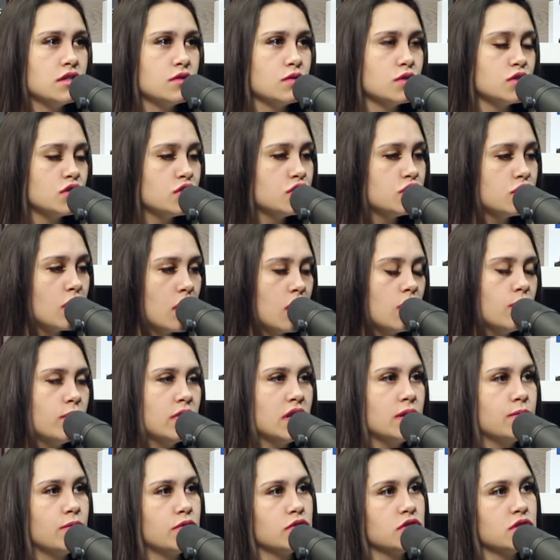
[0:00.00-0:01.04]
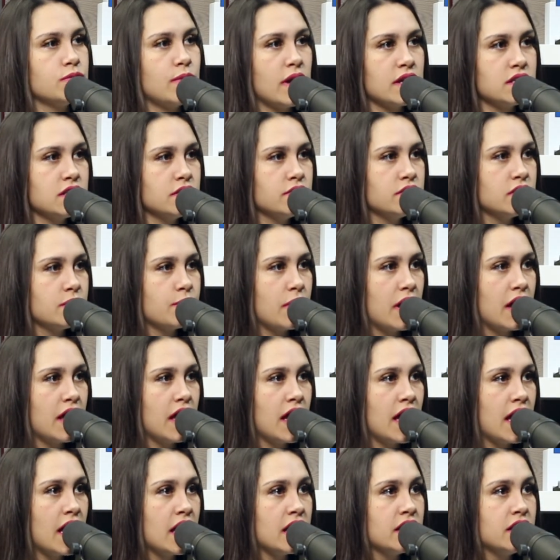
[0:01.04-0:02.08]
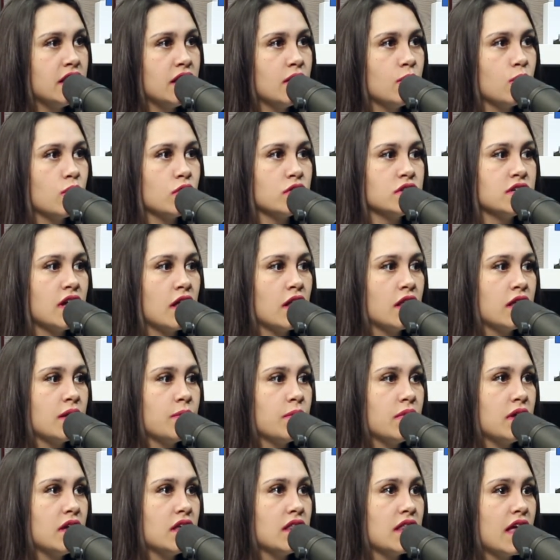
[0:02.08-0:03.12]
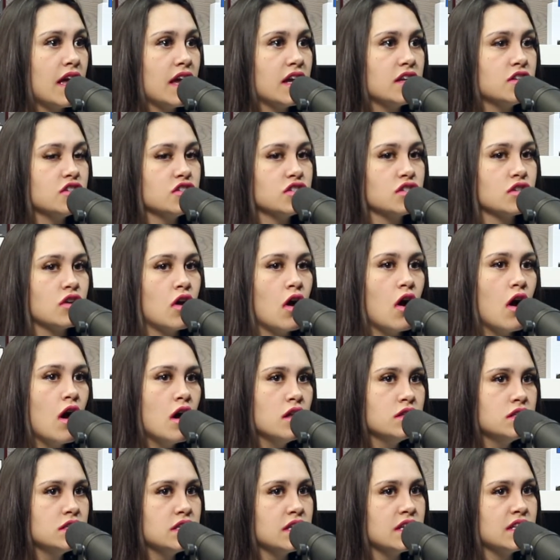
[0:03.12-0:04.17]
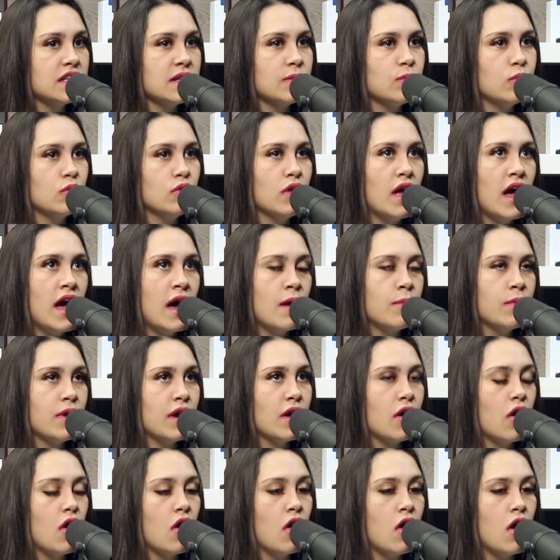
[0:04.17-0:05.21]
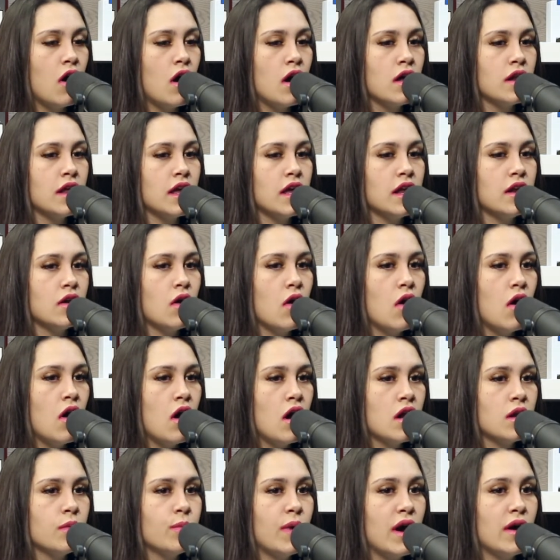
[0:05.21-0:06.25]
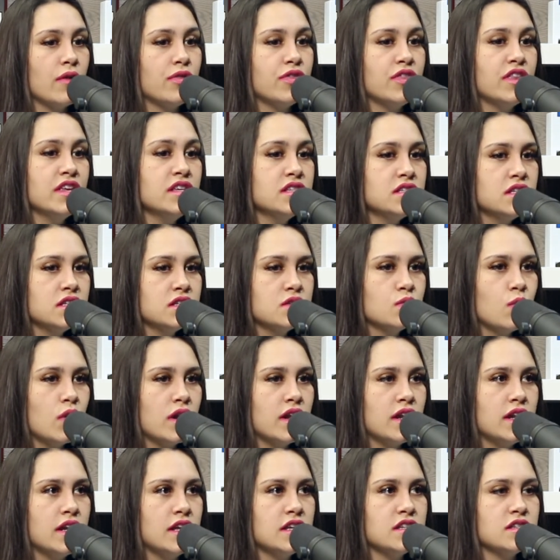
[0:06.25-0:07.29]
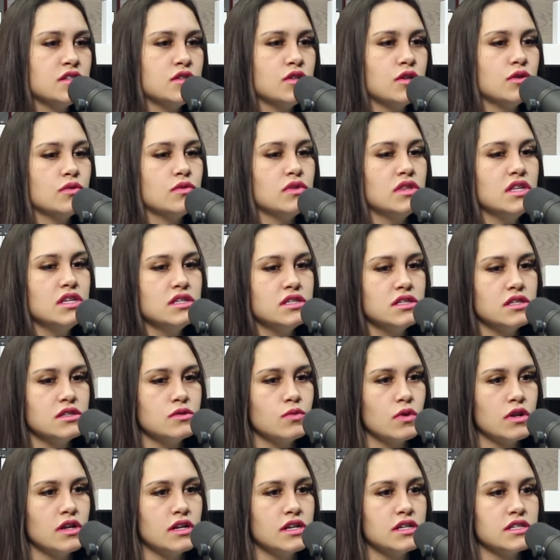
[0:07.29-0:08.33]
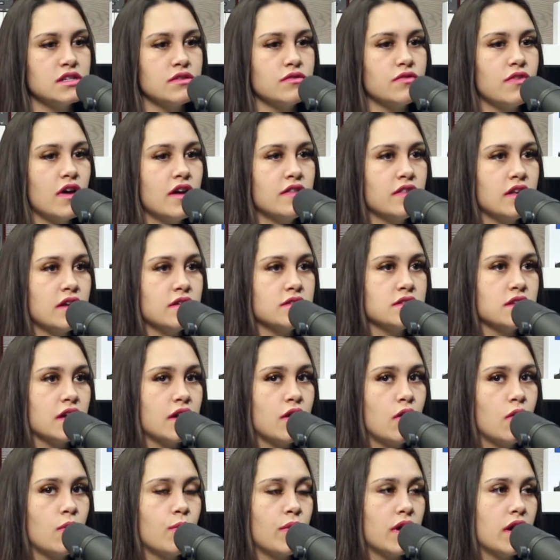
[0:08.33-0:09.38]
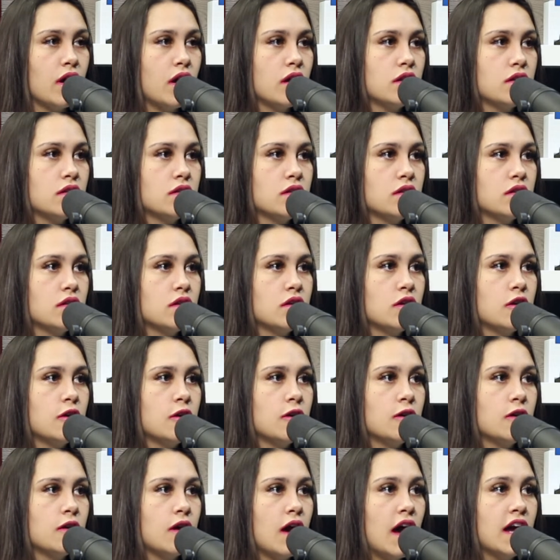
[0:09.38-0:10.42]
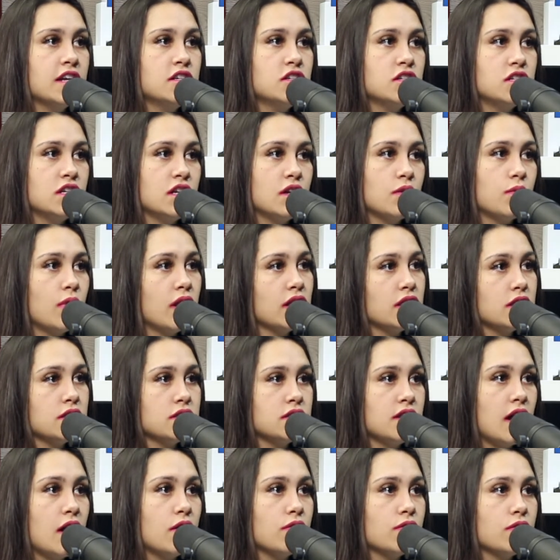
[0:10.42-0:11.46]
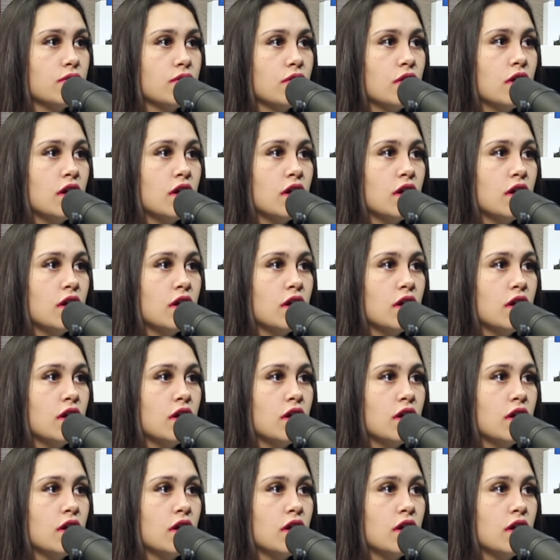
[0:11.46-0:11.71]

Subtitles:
There were so many perspectives in my head that were telling me like just constantly blabbing on and on about this is what it is. No, this is what it is. And finally I was like, oh my God, I just need to write this down.